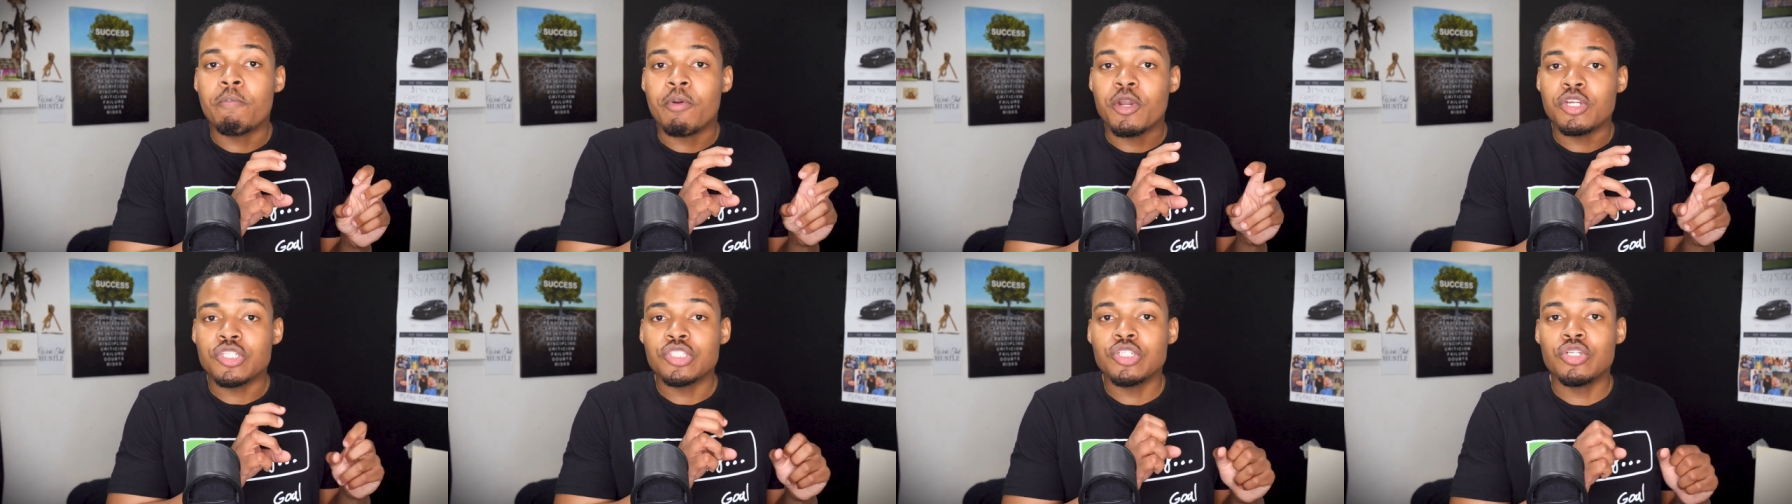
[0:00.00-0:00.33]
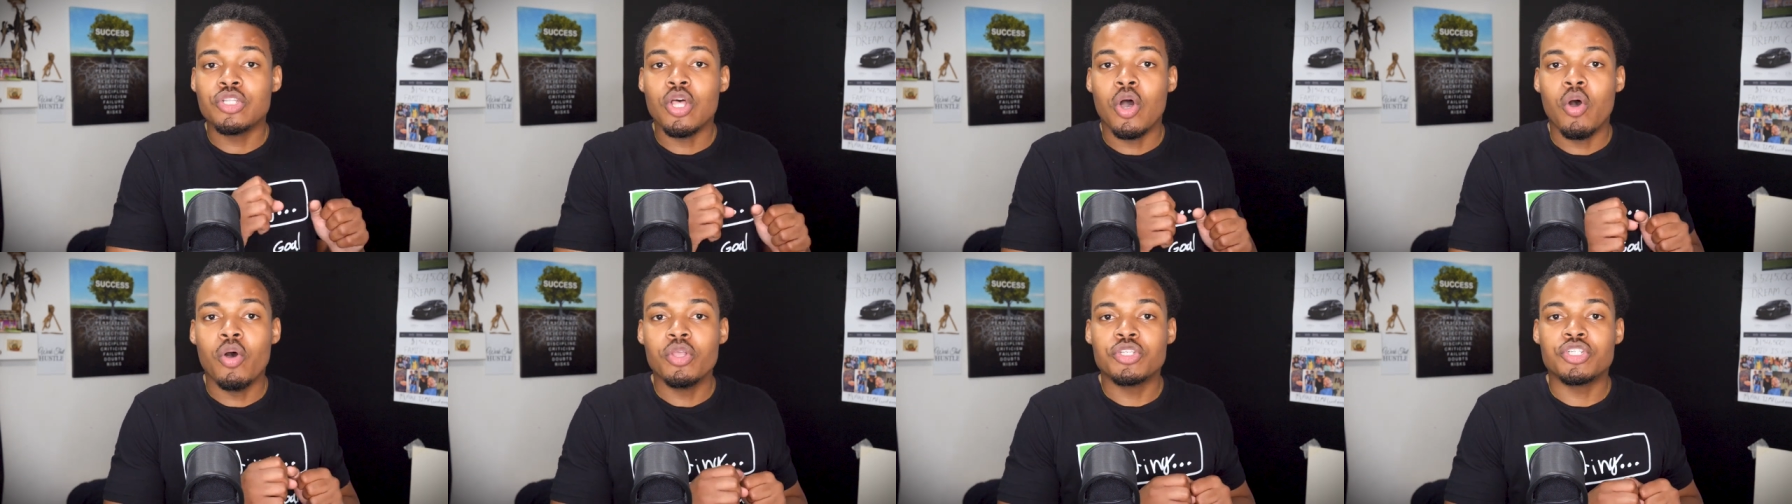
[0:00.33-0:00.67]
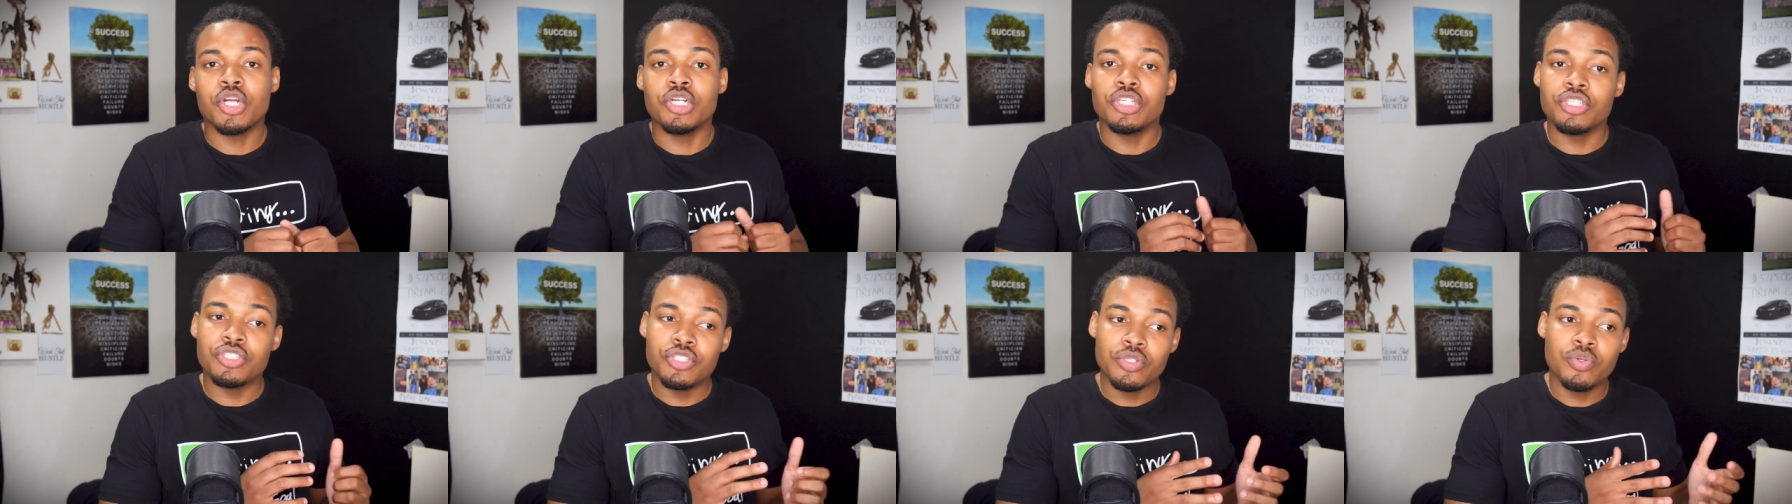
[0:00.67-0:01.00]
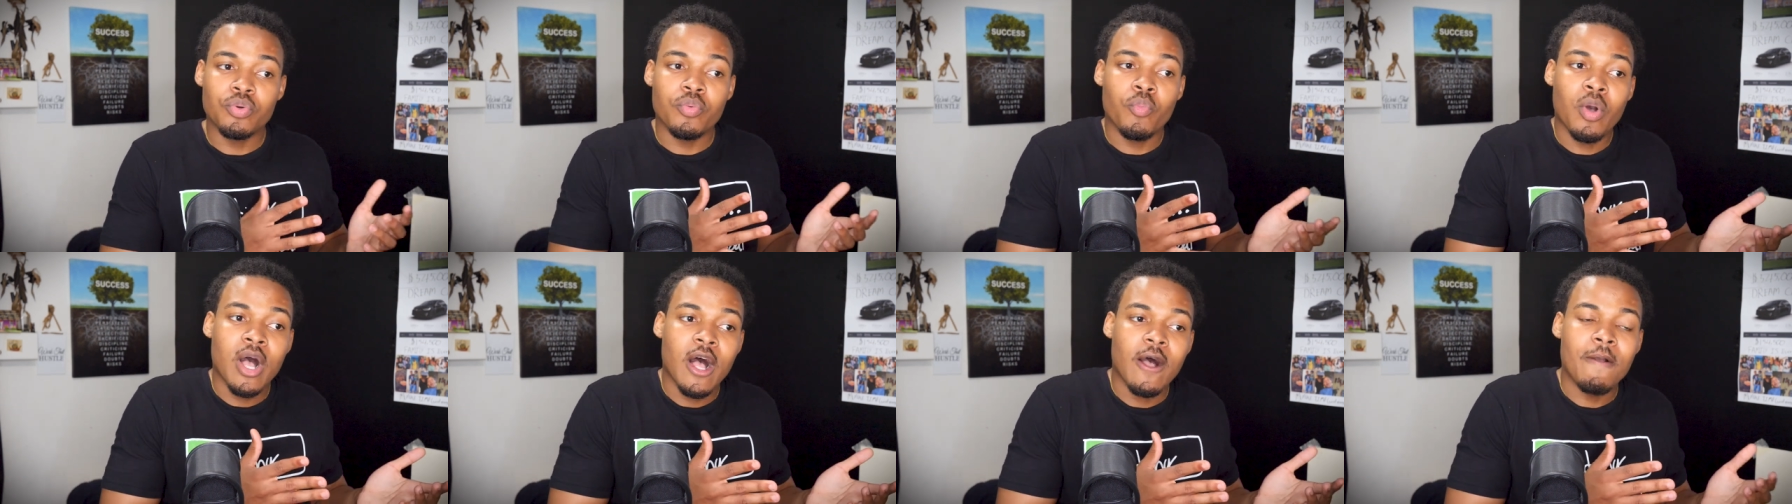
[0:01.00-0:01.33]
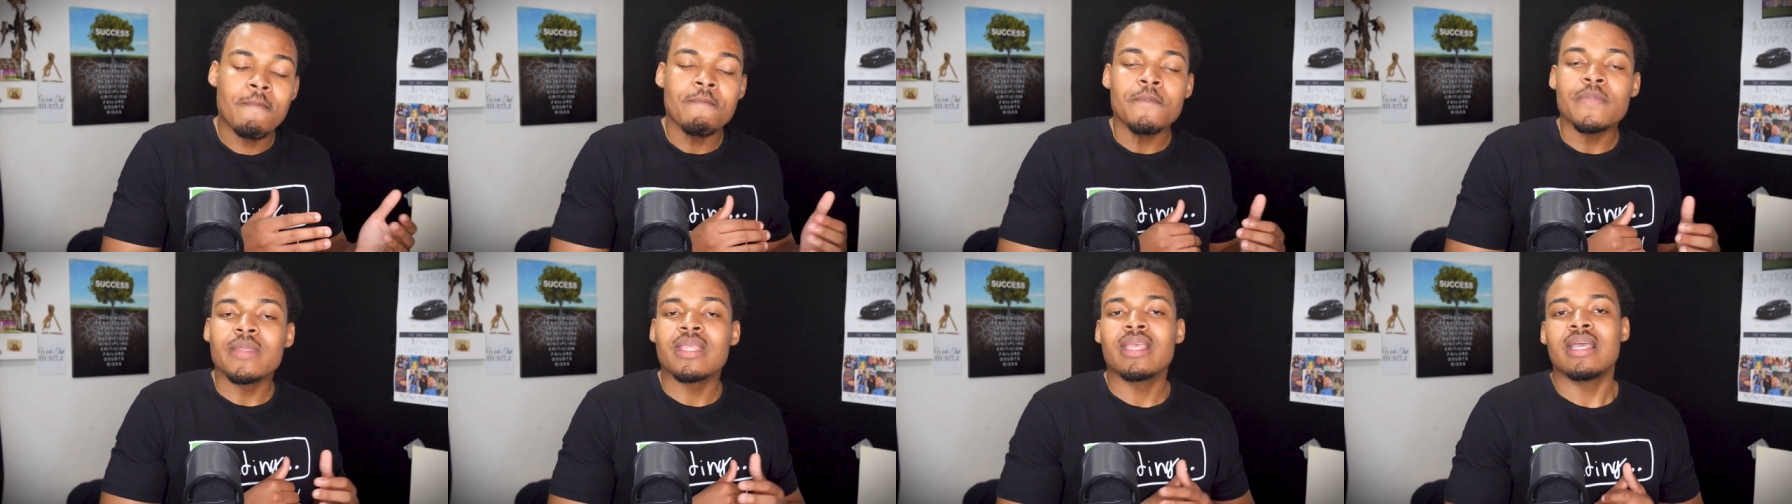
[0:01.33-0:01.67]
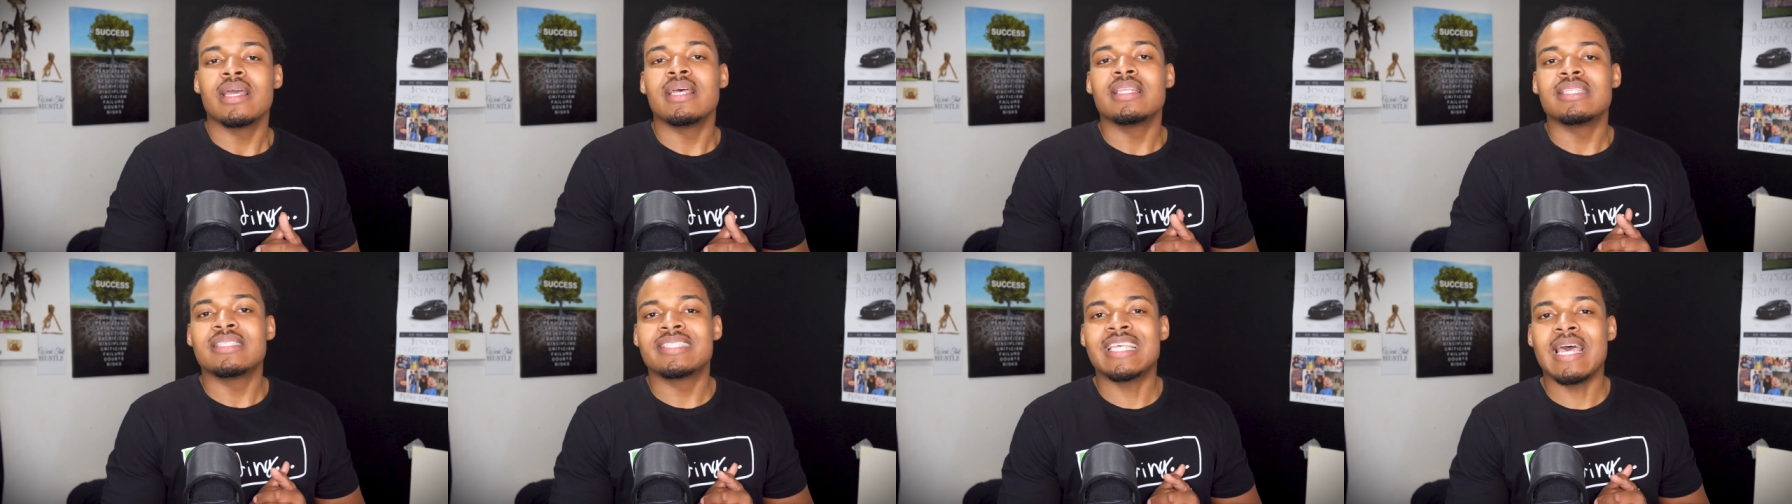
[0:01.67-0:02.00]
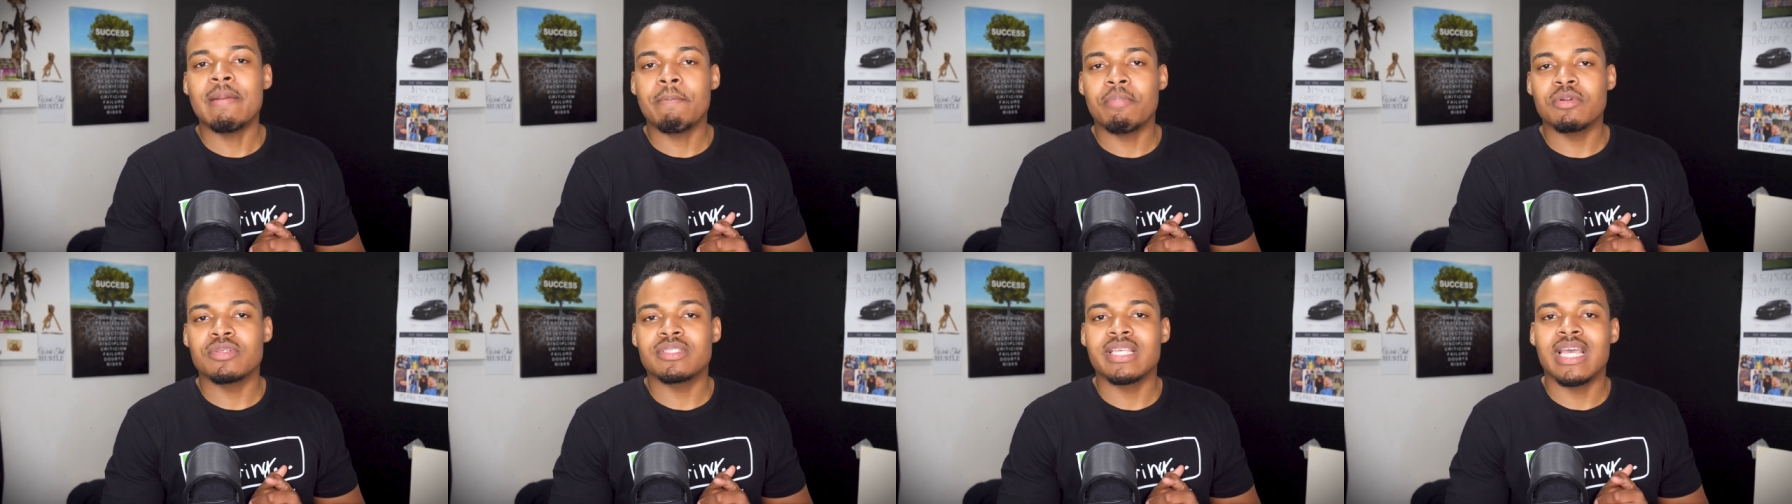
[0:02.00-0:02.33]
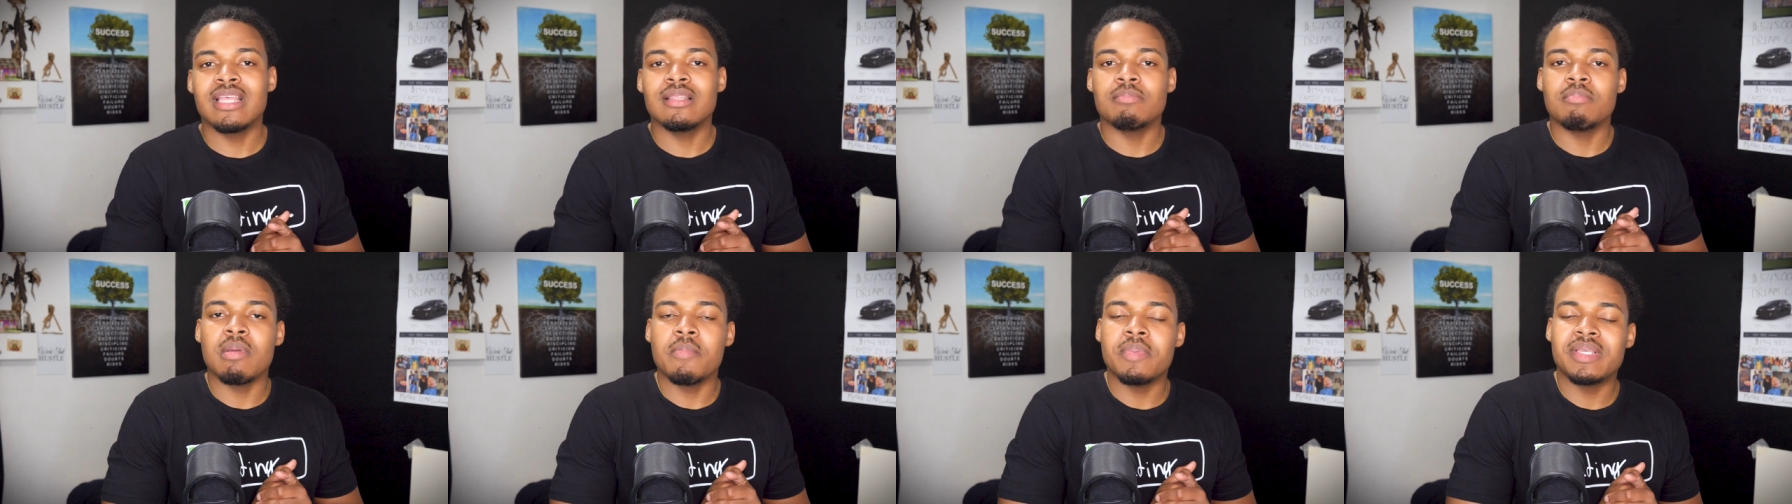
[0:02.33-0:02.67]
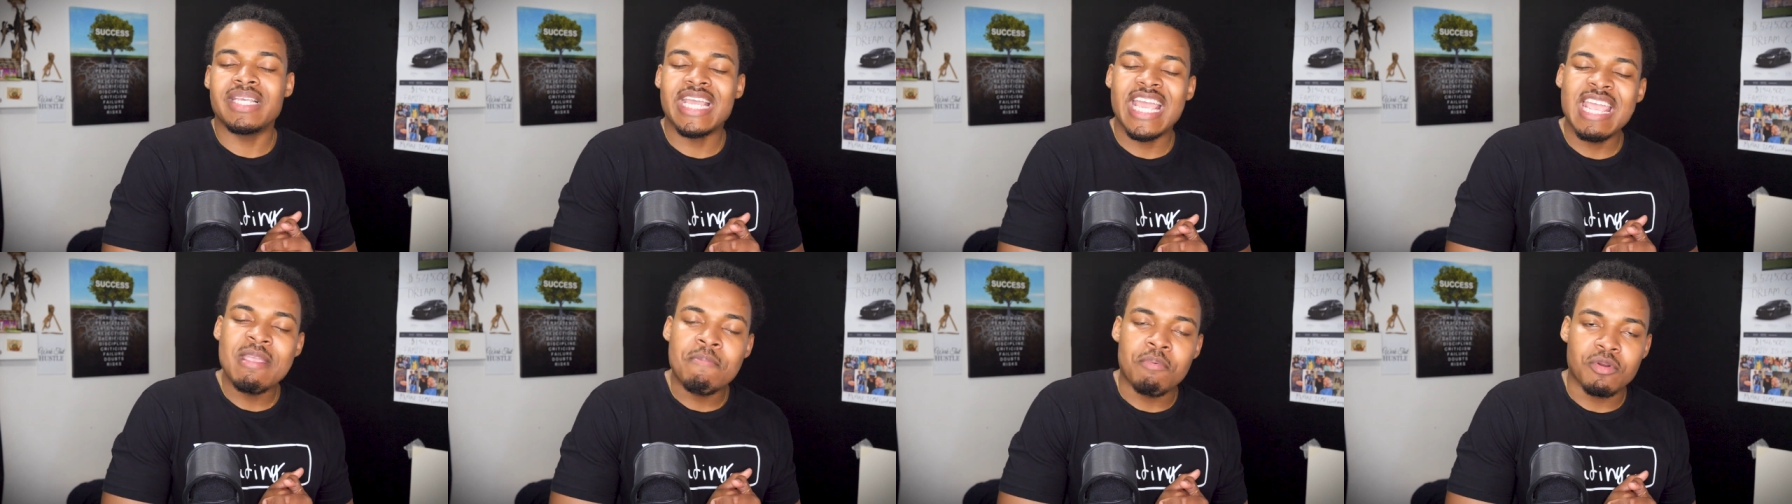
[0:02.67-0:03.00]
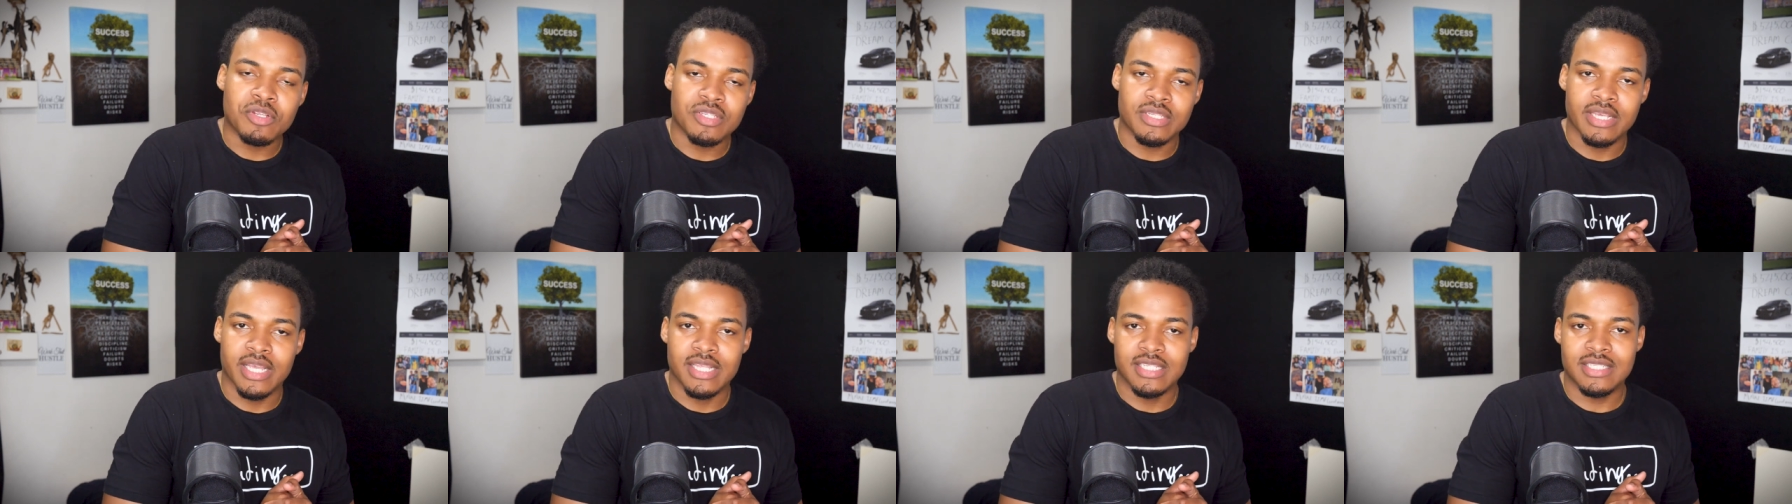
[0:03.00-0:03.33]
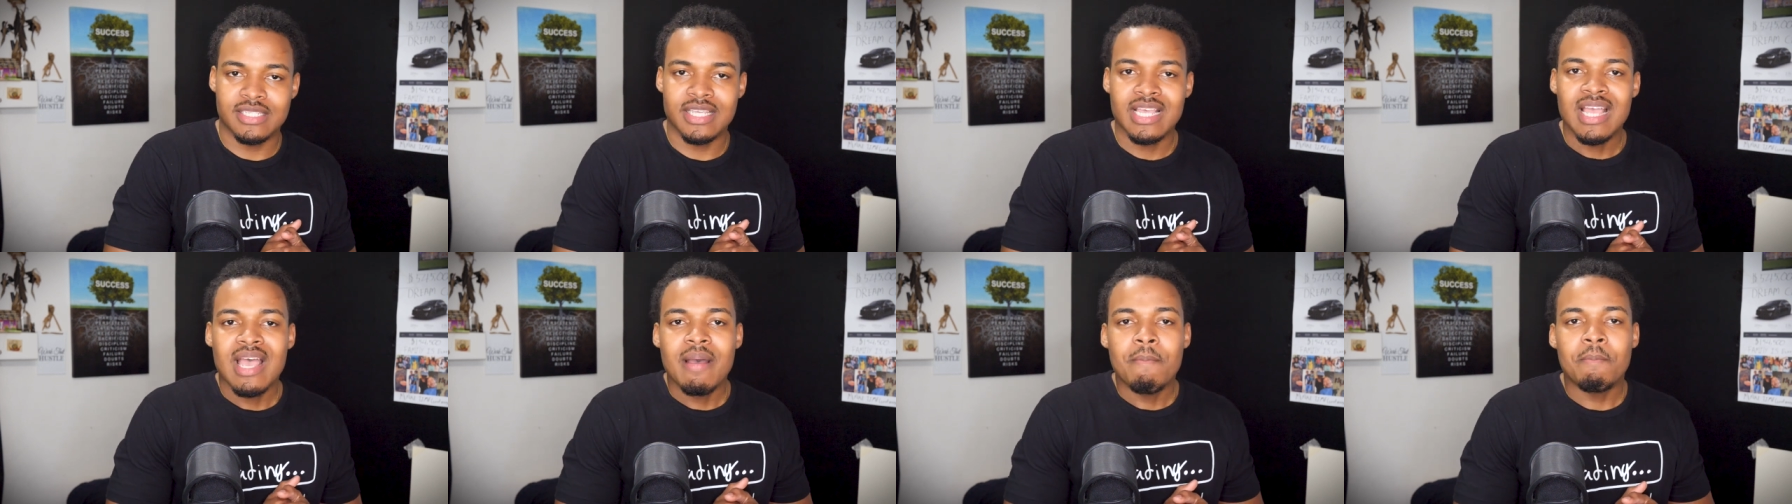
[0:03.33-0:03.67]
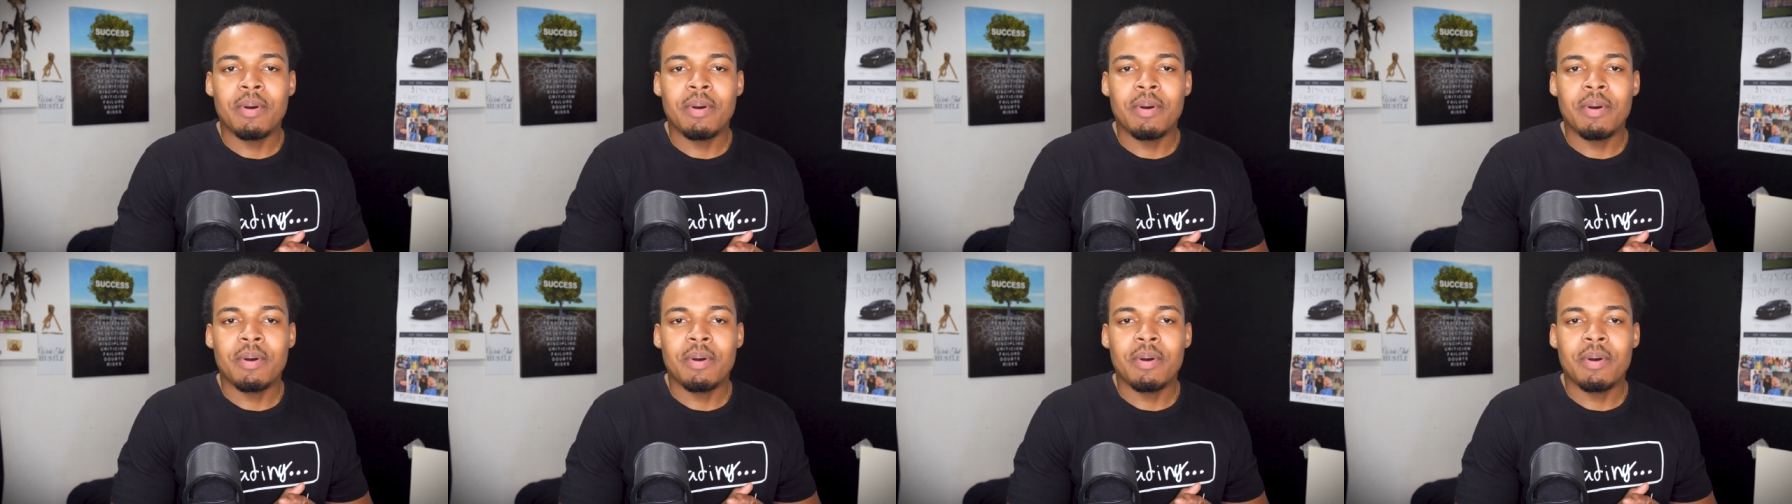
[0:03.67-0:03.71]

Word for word: personal loan, charges you, well, ten percent, maybe eight percent.